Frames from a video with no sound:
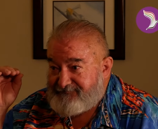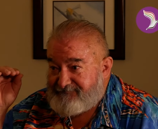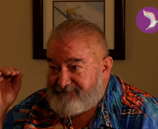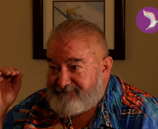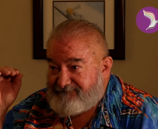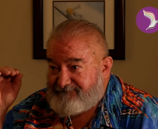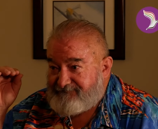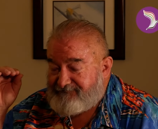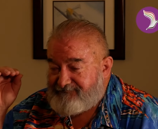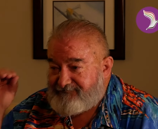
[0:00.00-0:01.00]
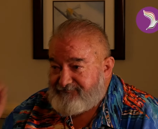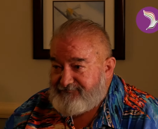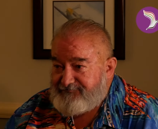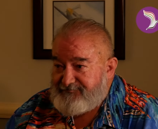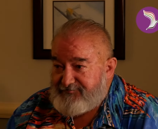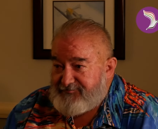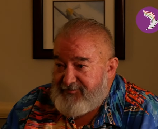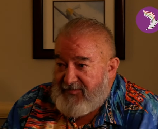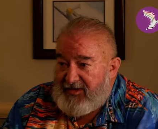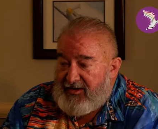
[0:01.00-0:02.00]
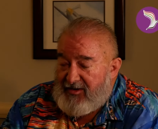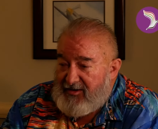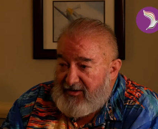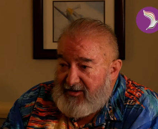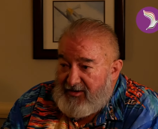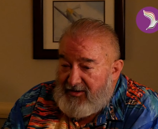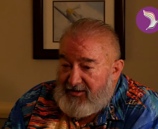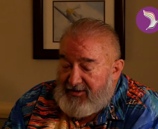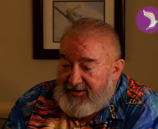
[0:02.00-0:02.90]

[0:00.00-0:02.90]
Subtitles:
(silence)